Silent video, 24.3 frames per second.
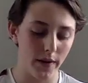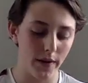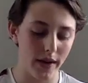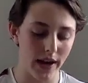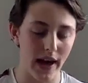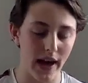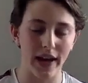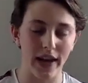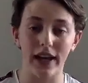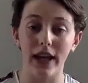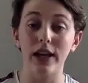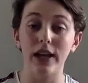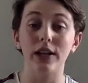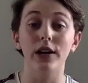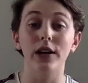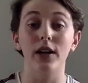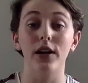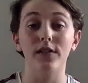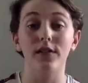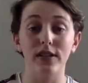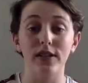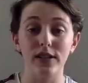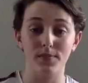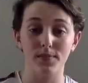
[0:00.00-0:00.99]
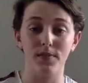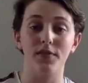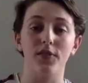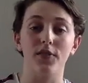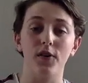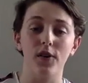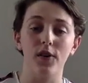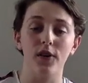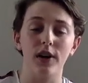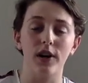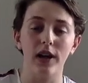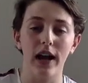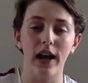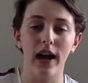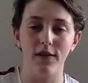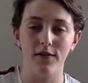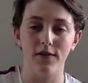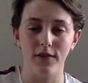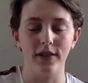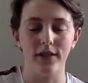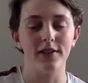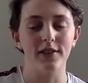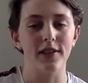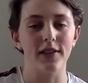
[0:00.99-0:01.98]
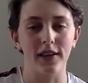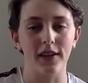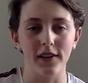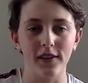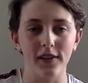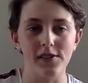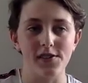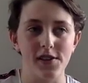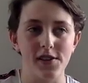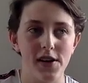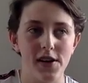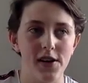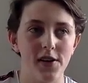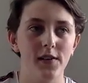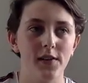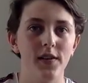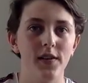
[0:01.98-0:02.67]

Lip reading: and I get nervous before every single show.